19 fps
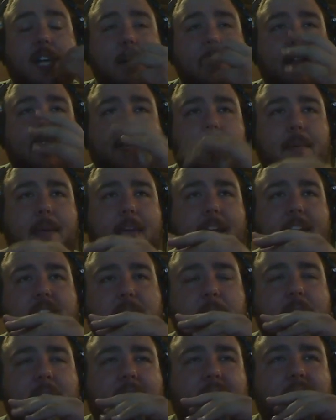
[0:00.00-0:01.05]
about the Tom Kench
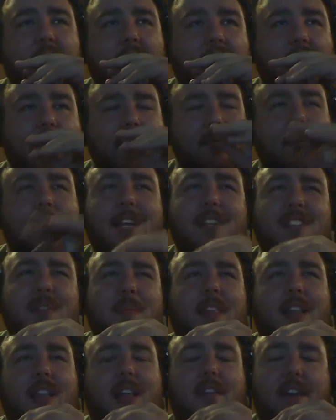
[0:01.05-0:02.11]
pick. It's really interesting
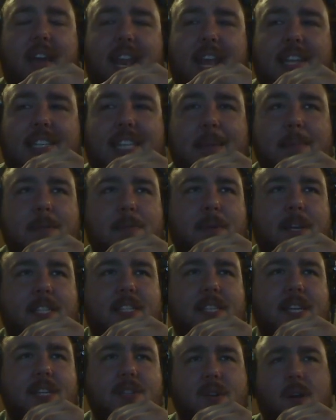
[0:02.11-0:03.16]
that a lot of N8 teams played
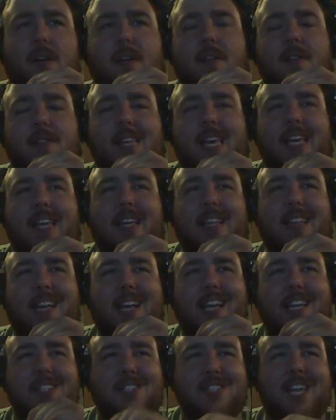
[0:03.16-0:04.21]
Syndra. Like
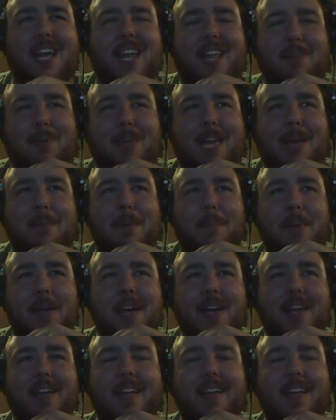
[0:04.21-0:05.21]
it just kind of became a pick.